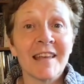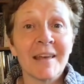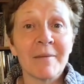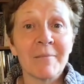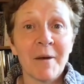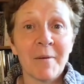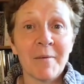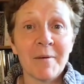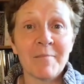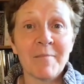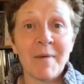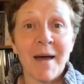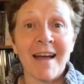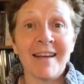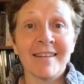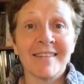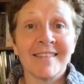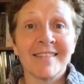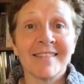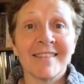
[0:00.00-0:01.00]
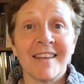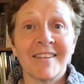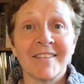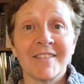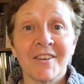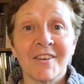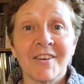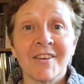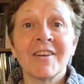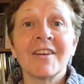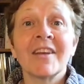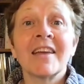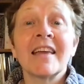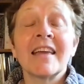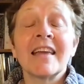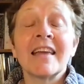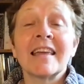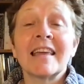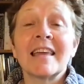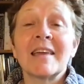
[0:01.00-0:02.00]
keep coming back to center,
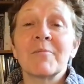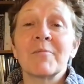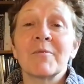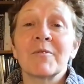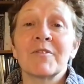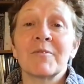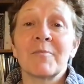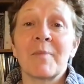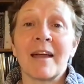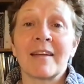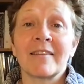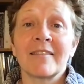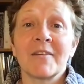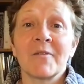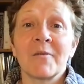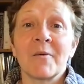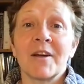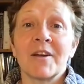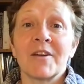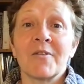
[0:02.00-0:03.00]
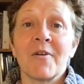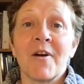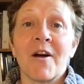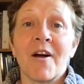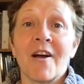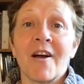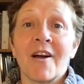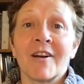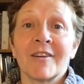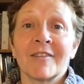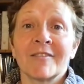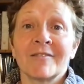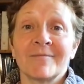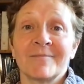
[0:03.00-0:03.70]
keep respecting where you are.